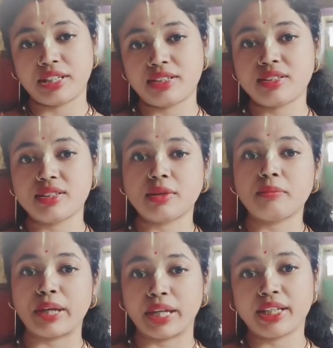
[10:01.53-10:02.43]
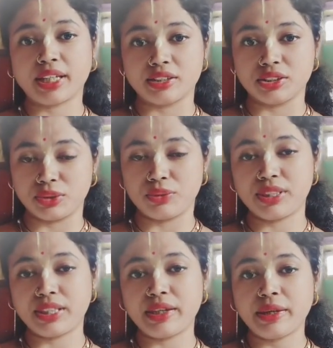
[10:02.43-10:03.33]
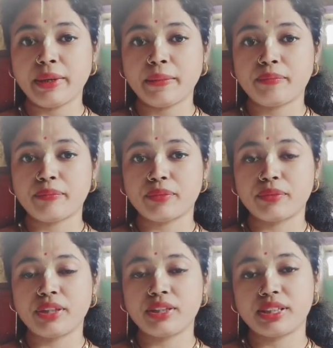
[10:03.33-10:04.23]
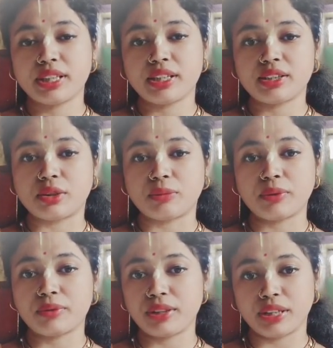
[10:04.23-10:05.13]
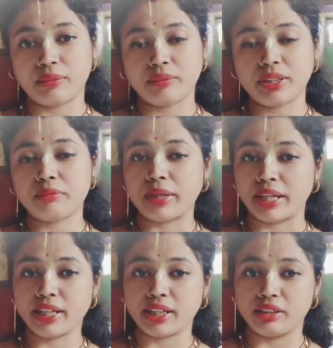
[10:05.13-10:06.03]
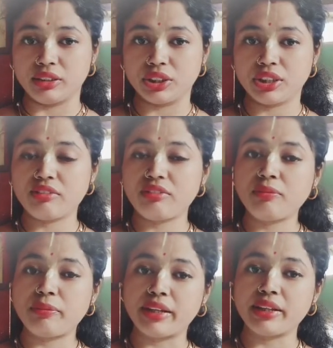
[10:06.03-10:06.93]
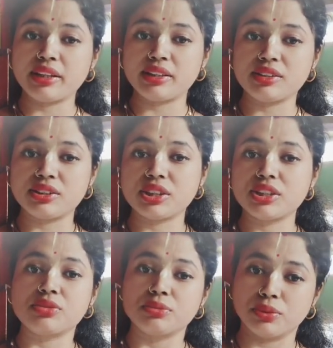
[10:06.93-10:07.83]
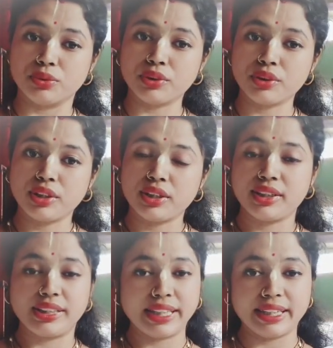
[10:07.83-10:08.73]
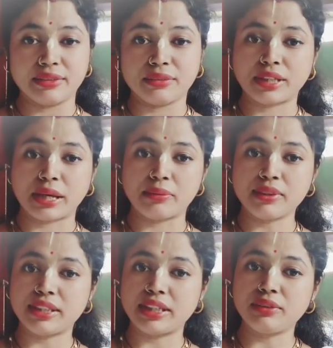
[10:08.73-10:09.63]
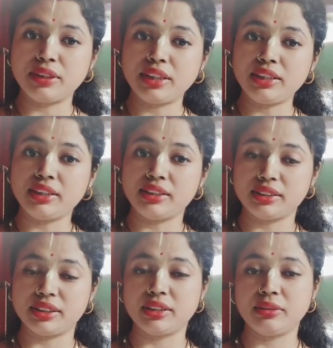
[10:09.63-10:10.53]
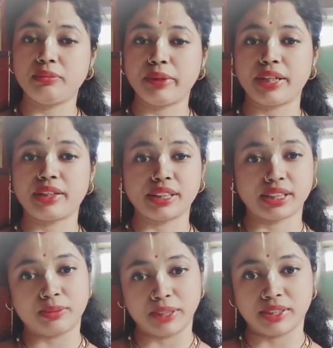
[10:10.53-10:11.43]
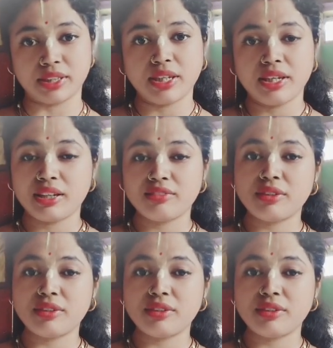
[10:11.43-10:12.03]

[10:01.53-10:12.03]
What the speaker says: we have, if we rewrite this equation, what we have? We have 3e dxy is equal to minus 2